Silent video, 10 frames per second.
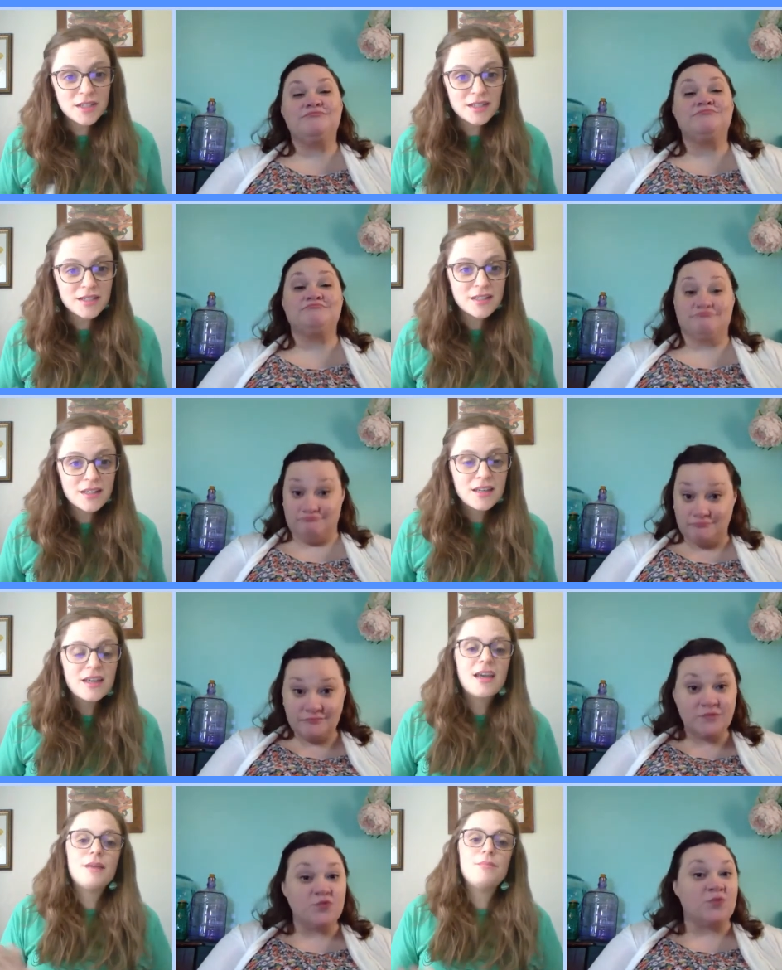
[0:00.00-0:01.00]
Speaker 1: week
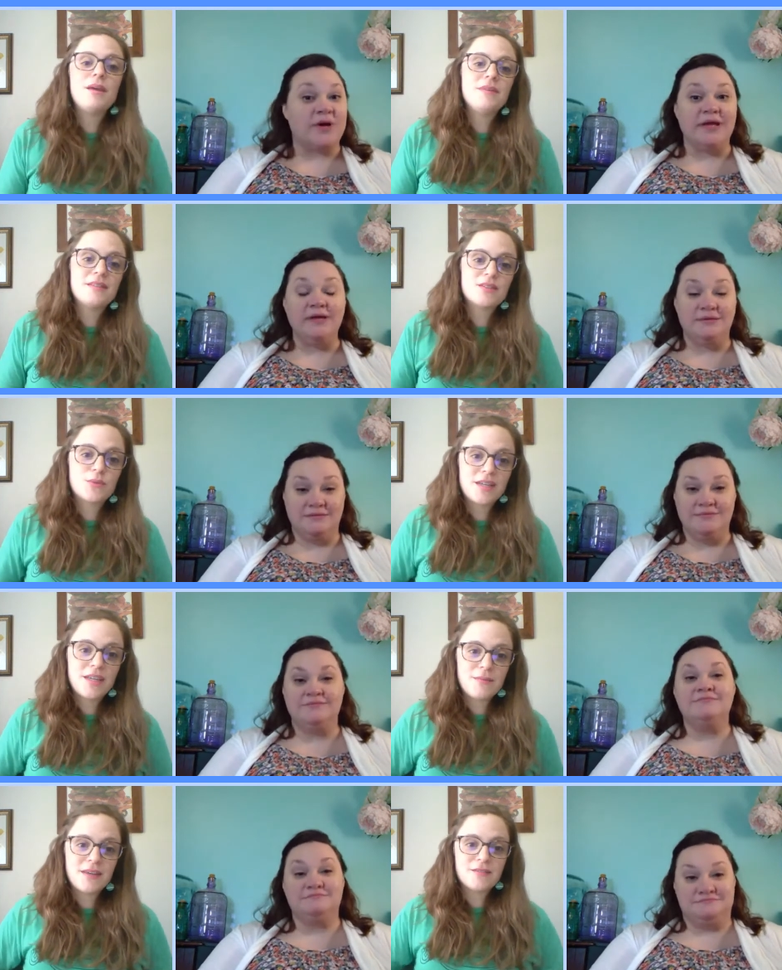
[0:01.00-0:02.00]
and right. maybe this can
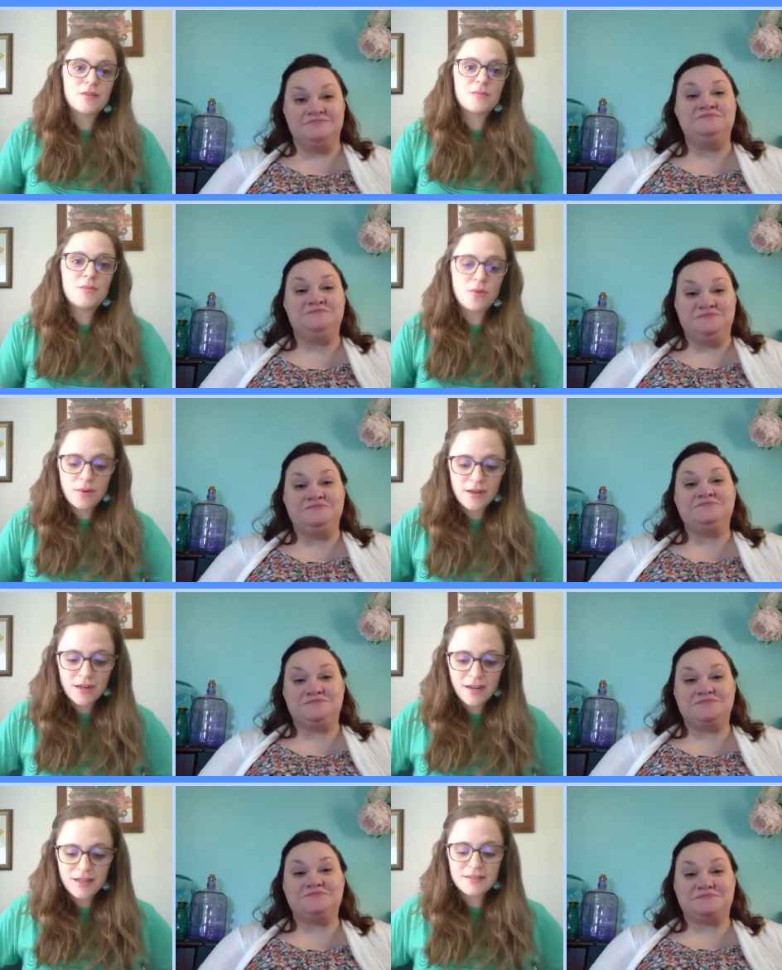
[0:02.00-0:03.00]
keep me a little bit more
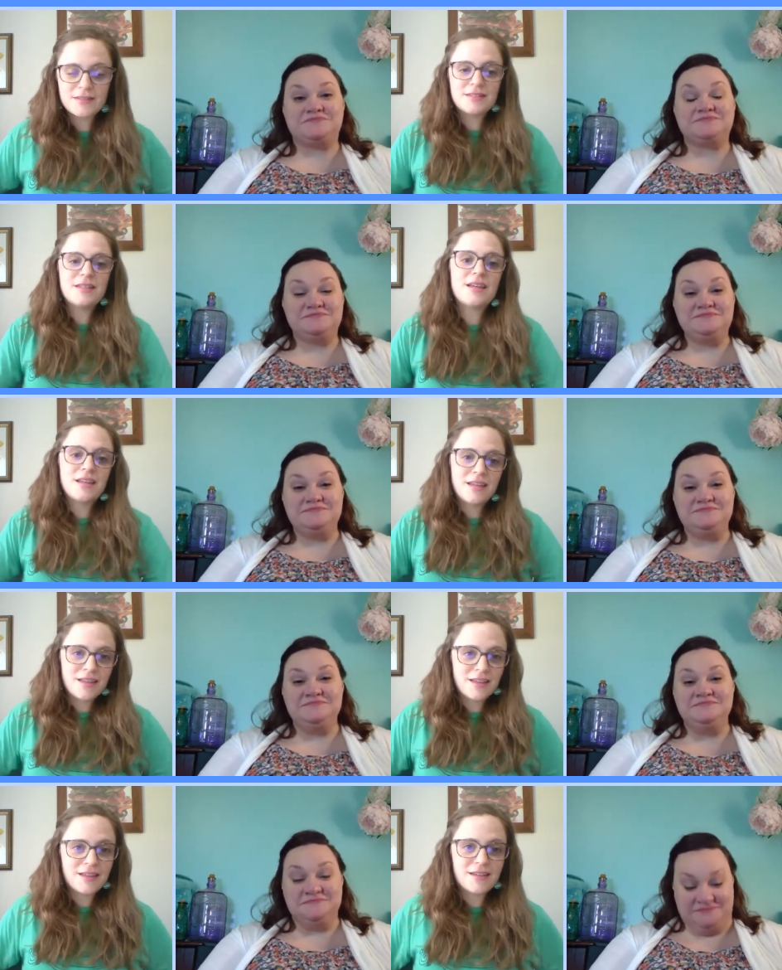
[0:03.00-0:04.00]
organized
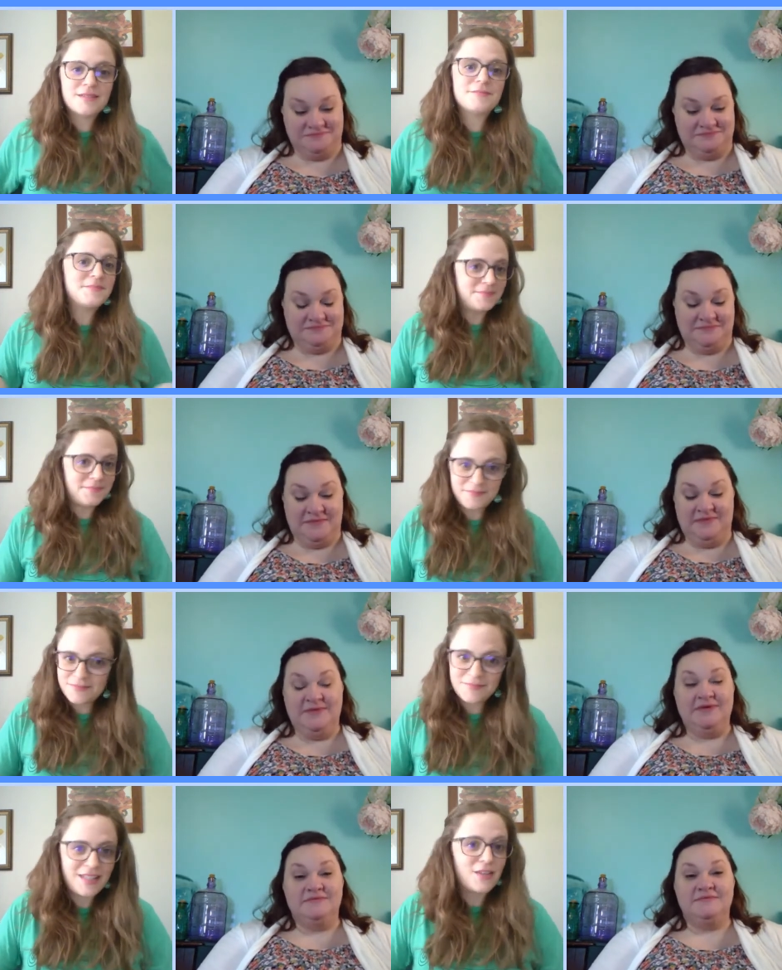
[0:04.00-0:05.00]
in
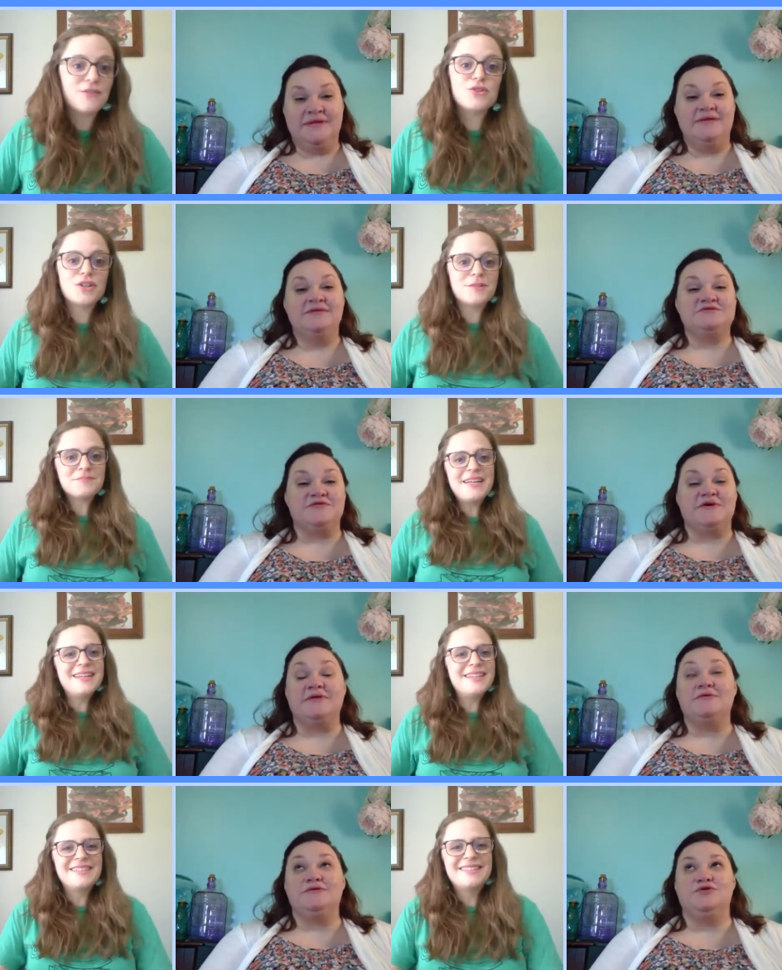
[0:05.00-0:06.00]
the future. So that
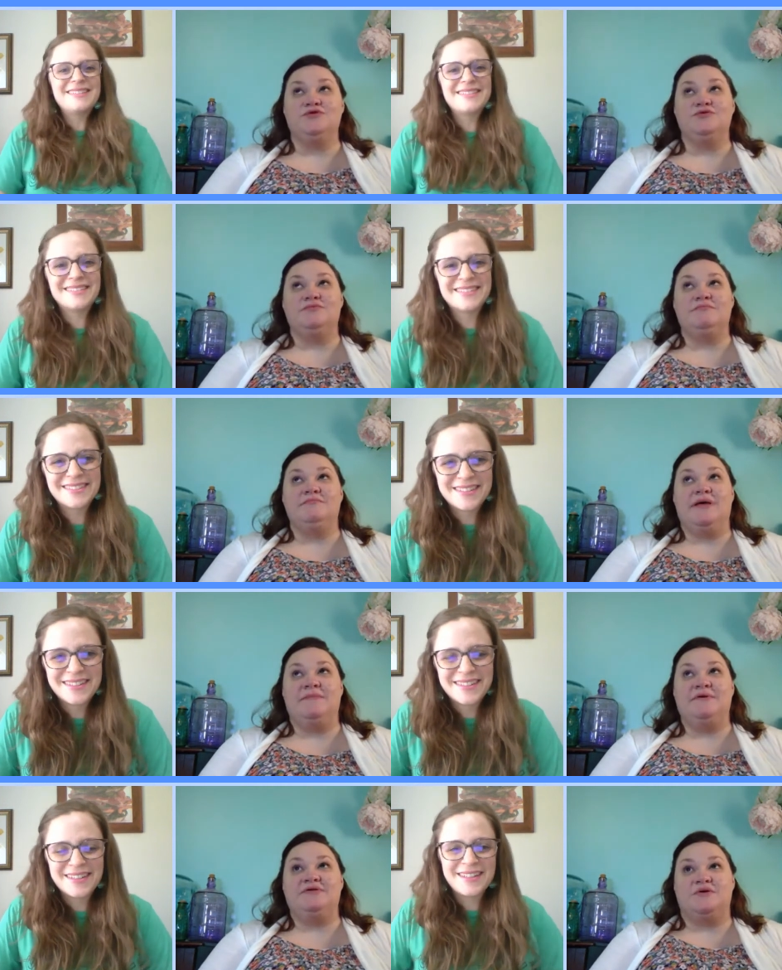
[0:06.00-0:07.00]
Speaker 2: you
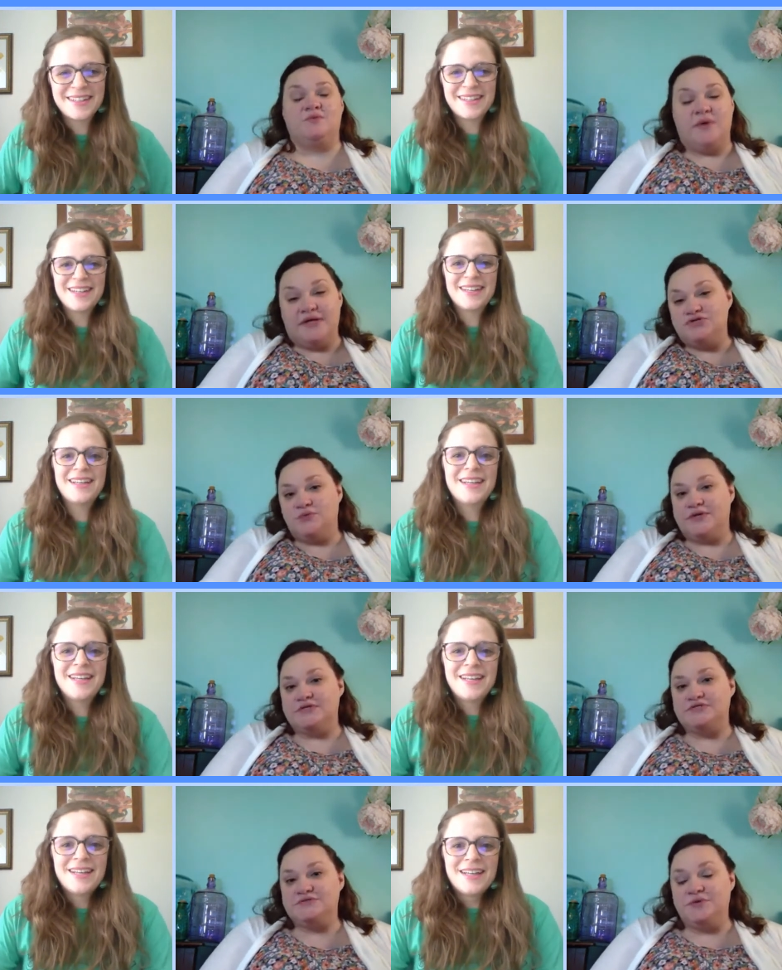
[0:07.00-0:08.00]
maybe don't wait two
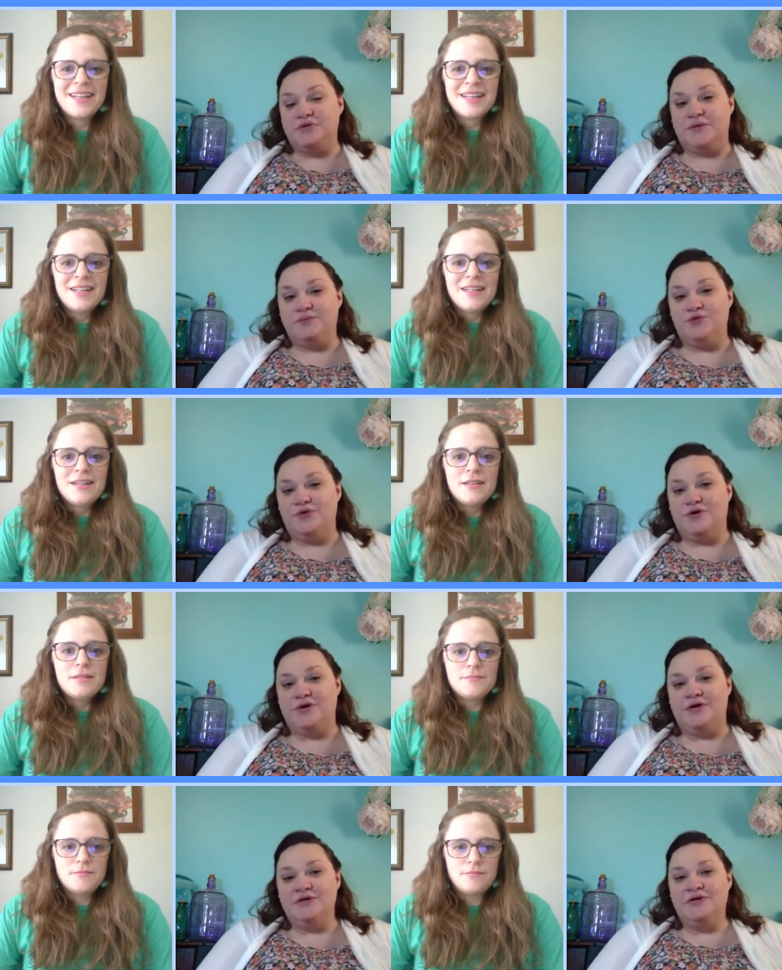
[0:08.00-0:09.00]
weeks to put up
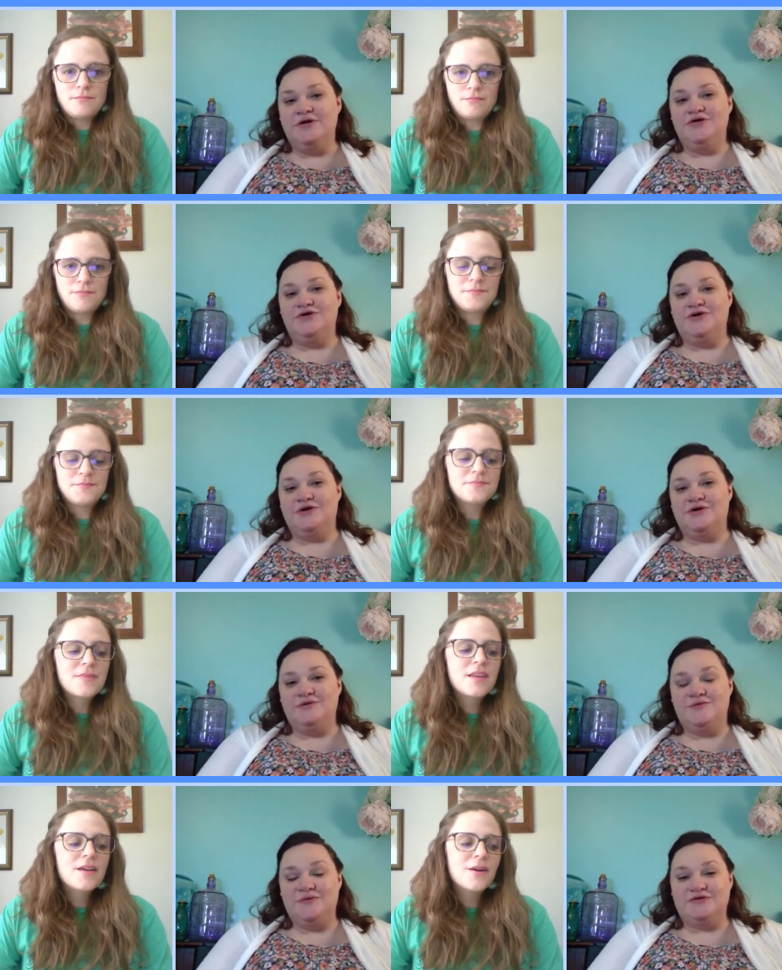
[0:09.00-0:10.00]
your your
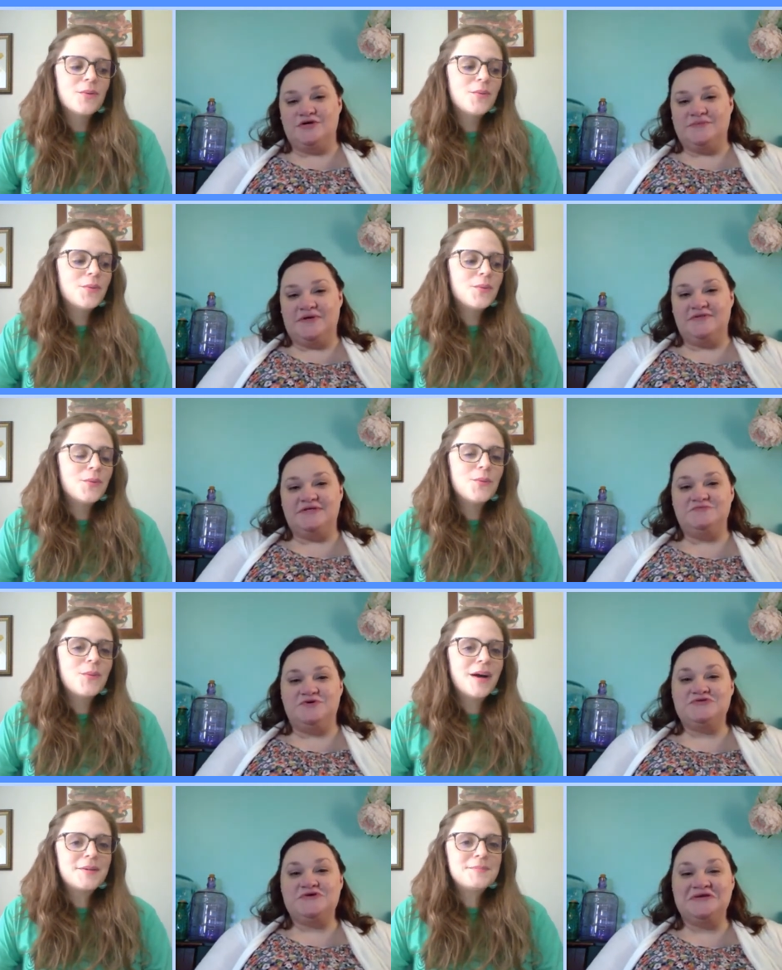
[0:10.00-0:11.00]
we talked about these
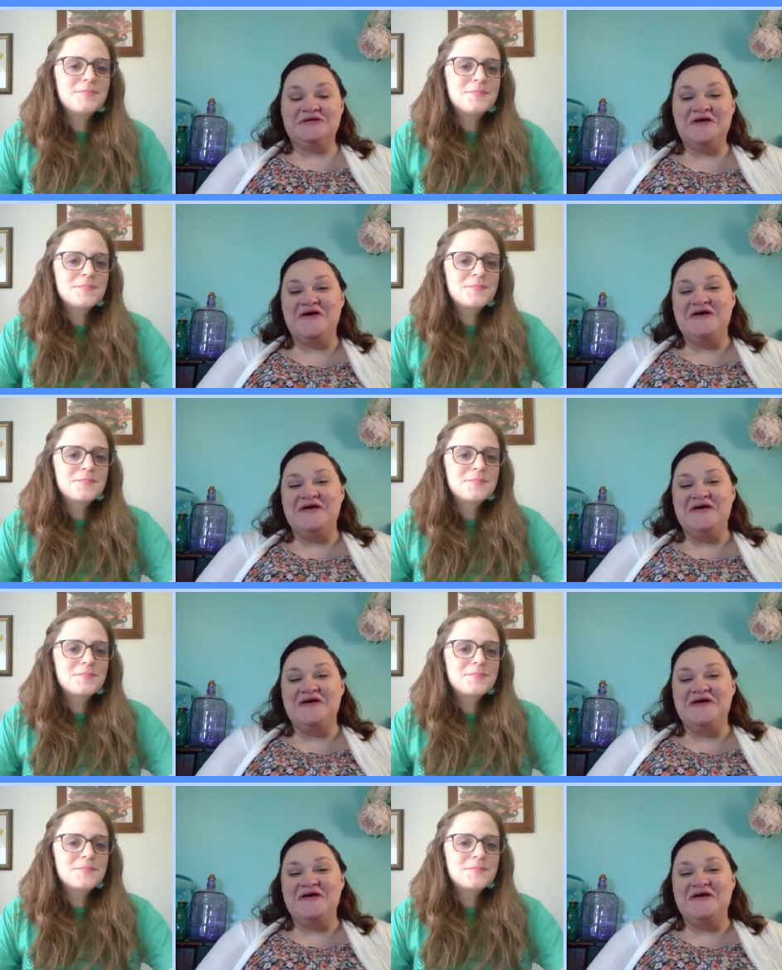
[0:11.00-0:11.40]
books well, on